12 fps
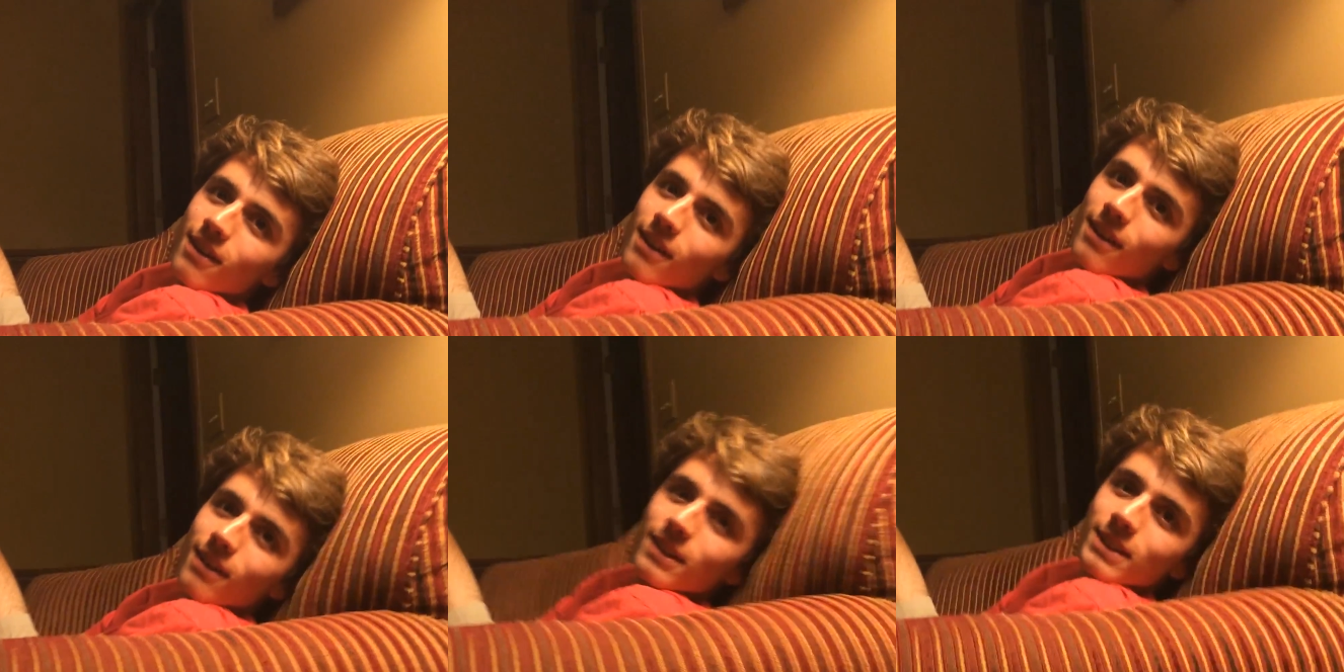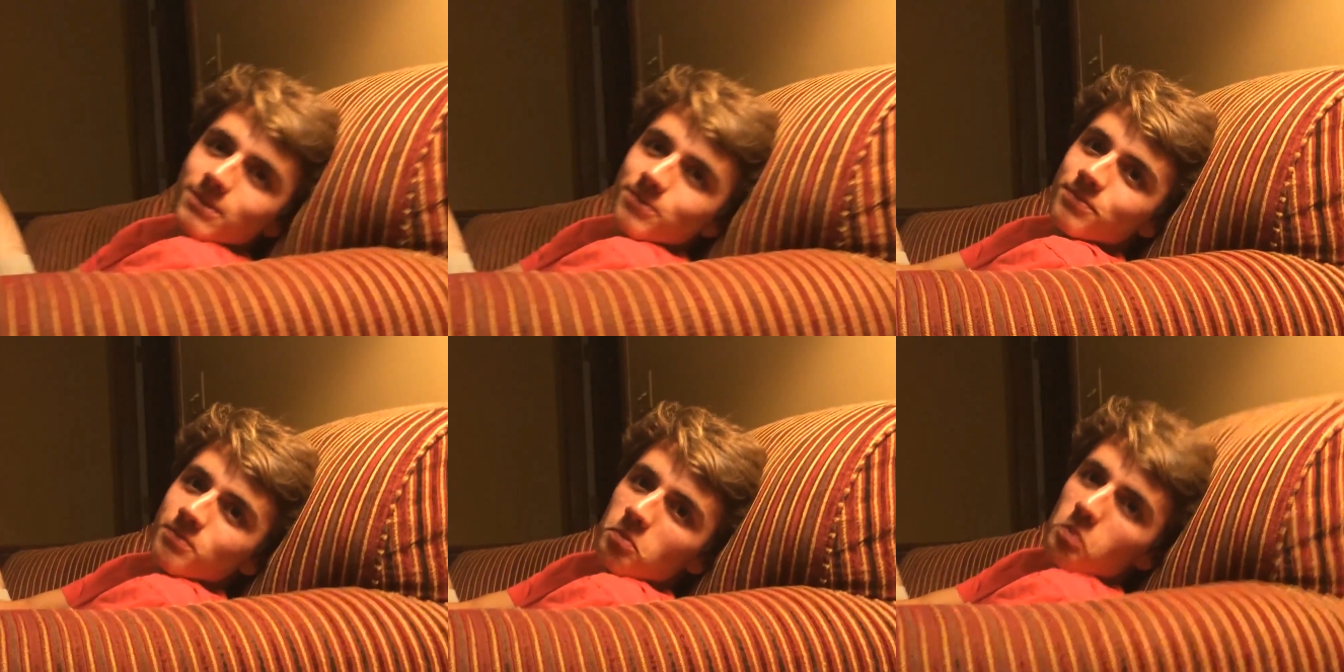Uh,
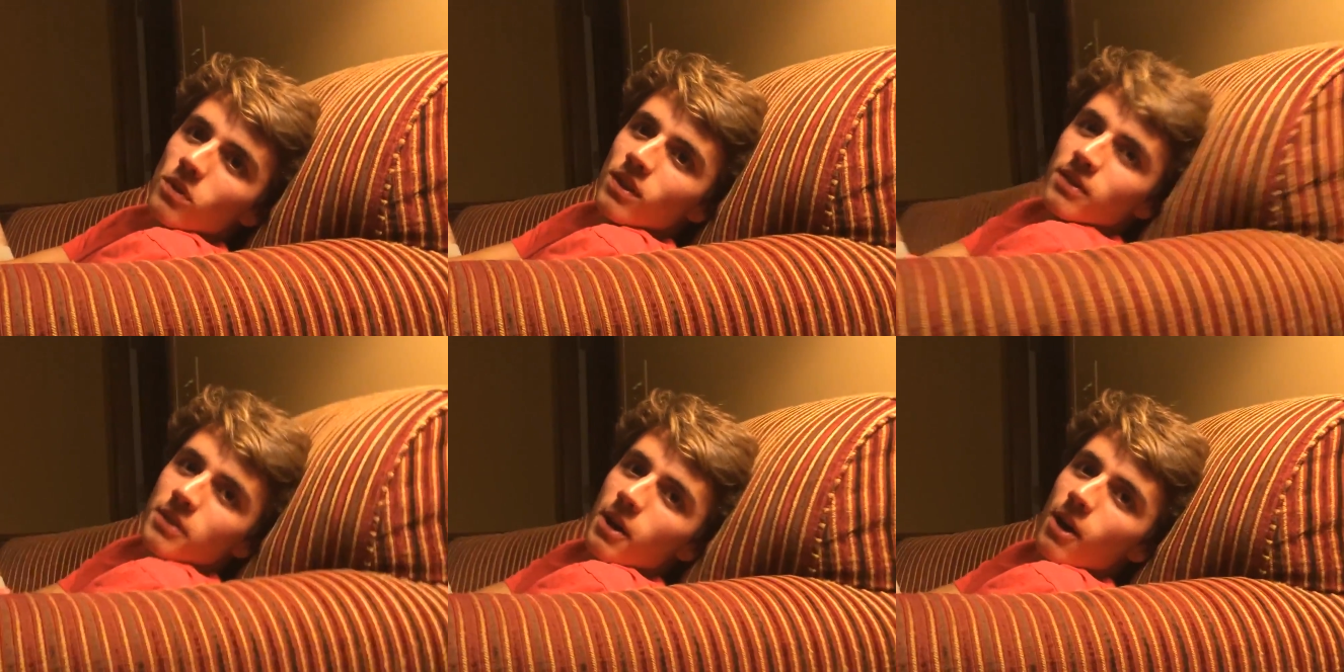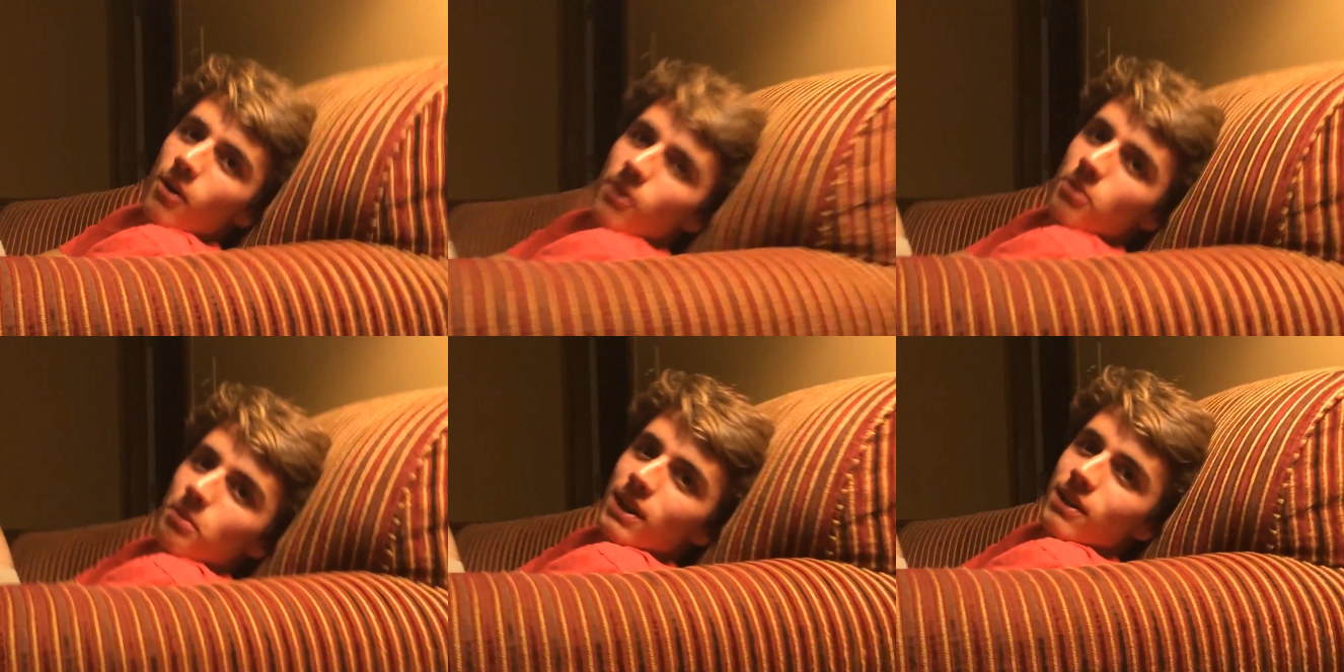you
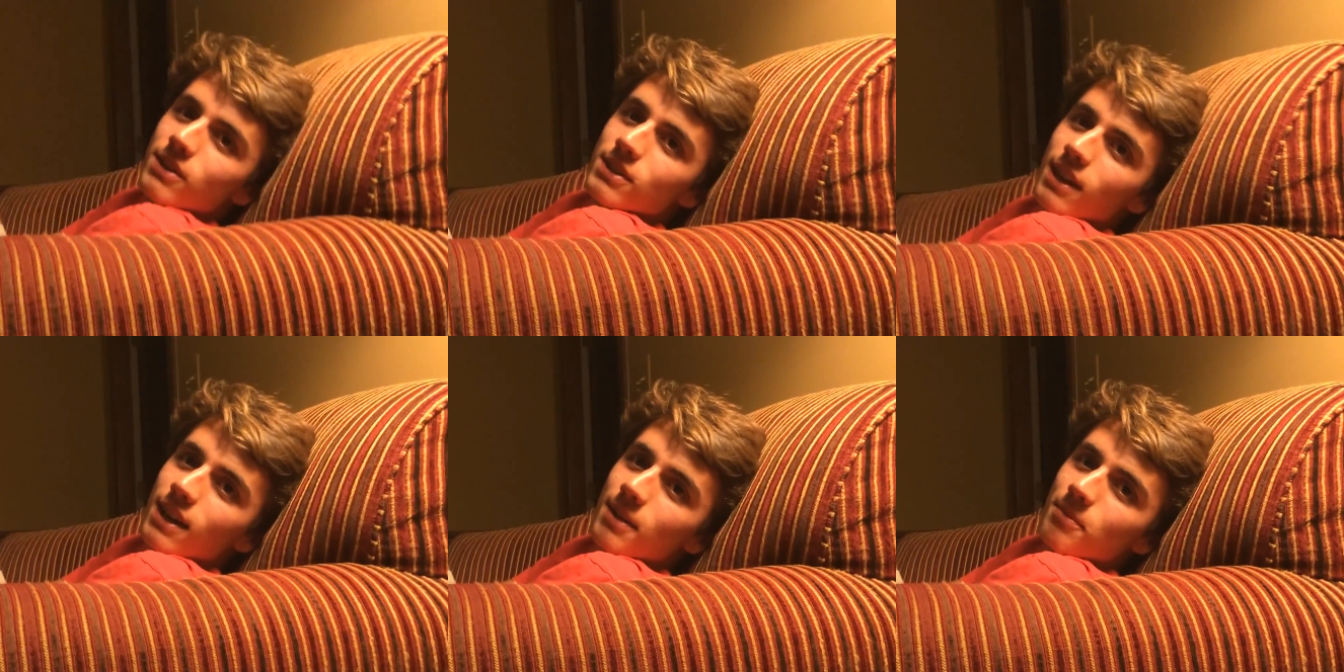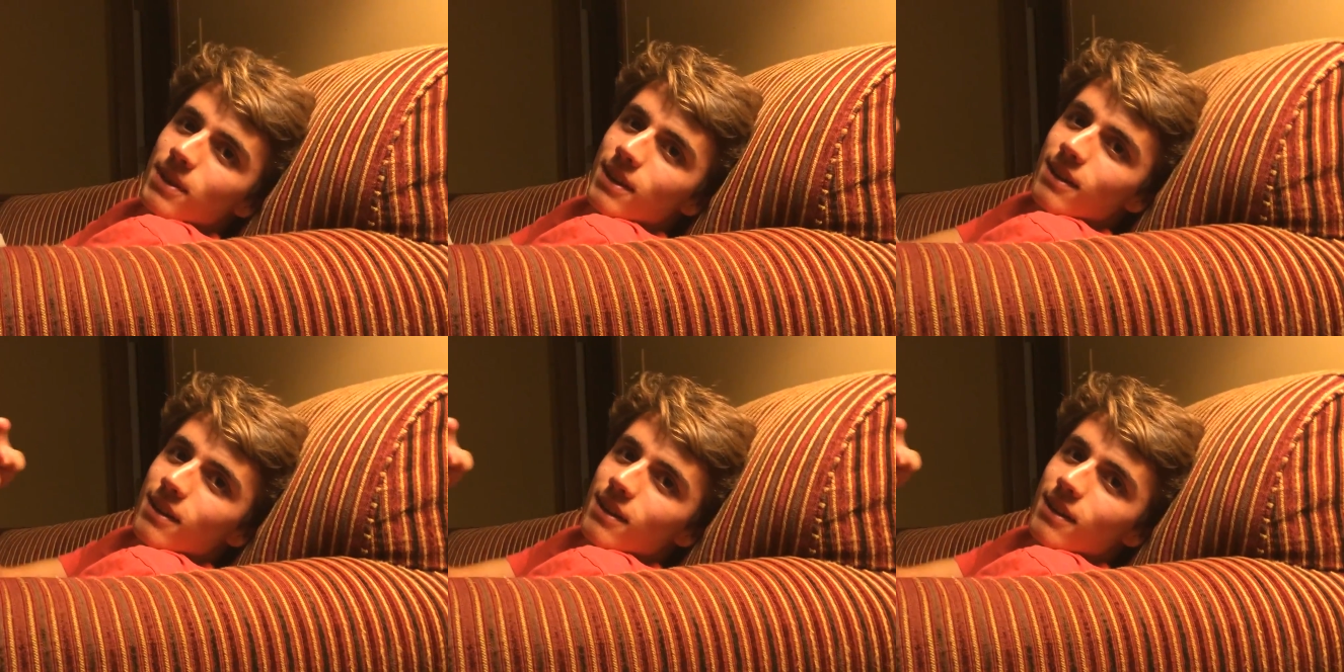know, it'll be a good time.